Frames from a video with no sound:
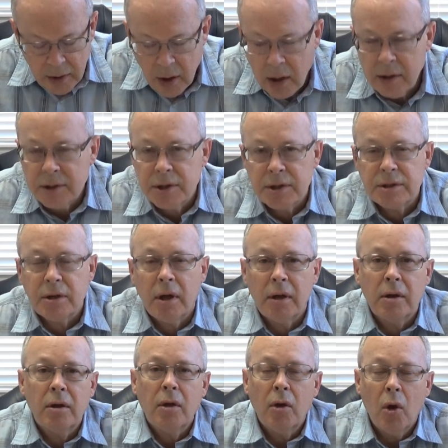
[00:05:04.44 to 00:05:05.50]
not just
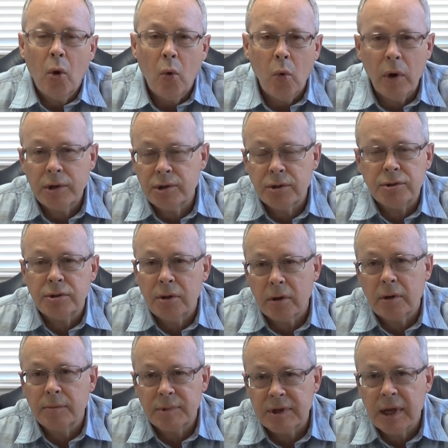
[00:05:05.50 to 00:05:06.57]
on what your
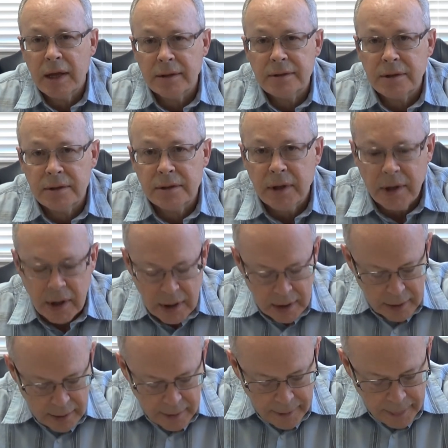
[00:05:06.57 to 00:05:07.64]
circumstances today.